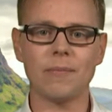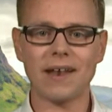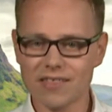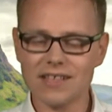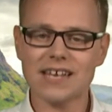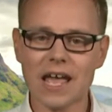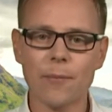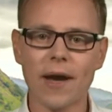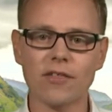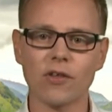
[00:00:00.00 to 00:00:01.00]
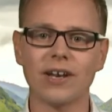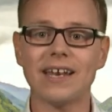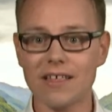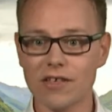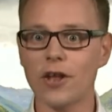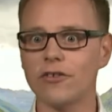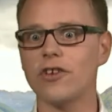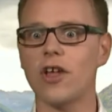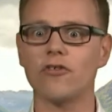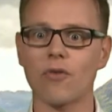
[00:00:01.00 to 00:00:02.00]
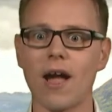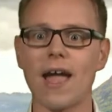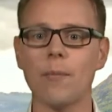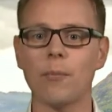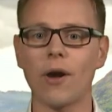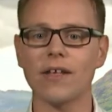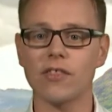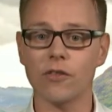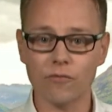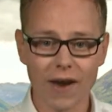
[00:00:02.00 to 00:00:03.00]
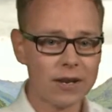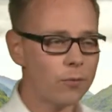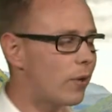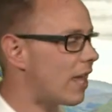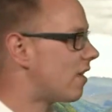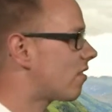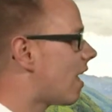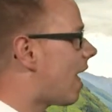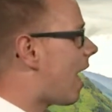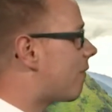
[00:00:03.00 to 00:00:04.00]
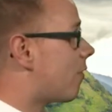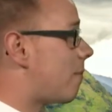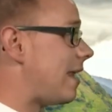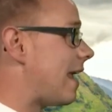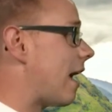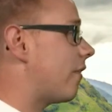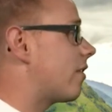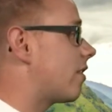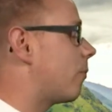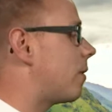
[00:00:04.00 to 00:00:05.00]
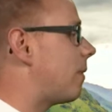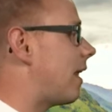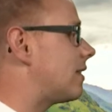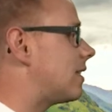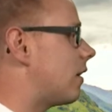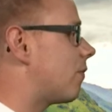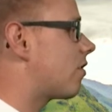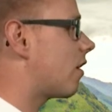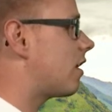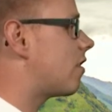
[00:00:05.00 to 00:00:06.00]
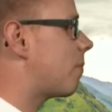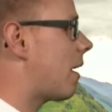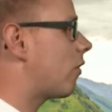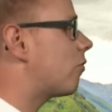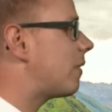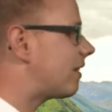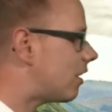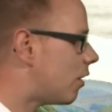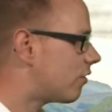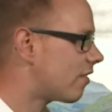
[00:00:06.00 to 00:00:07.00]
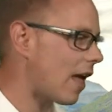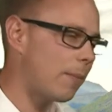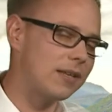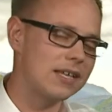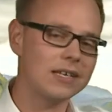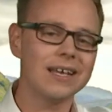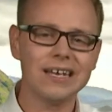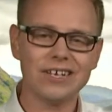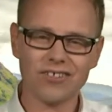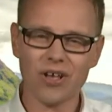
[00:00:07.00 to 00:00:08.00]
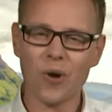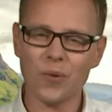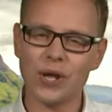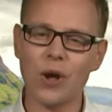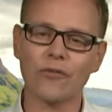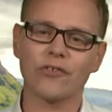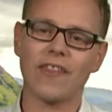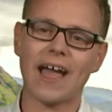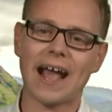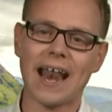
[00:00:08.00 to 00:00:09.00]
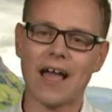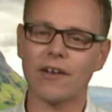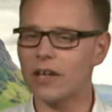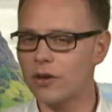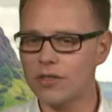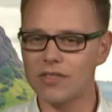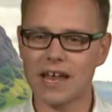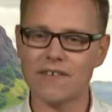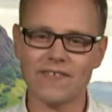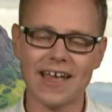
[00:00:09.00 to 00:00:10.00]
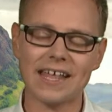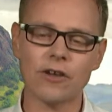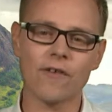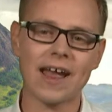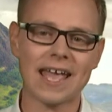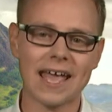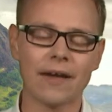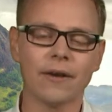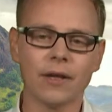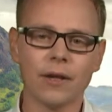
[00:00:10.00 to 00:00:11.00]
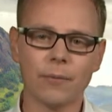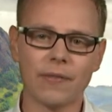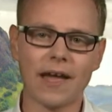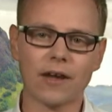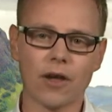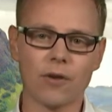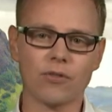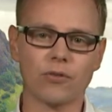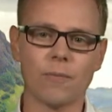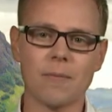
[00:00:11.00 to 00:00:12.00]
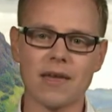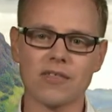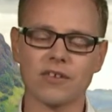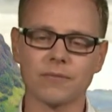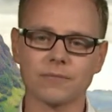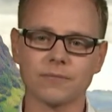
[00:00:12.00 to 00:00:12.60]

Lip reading: But as the day wears on, it is going to turn drier and brighter. The rain will ease and for many areas there'll be plenty of sunny spells. But notice Aberdeen just holding on to that cloud. It could stay fairly grey here with that coastal mist.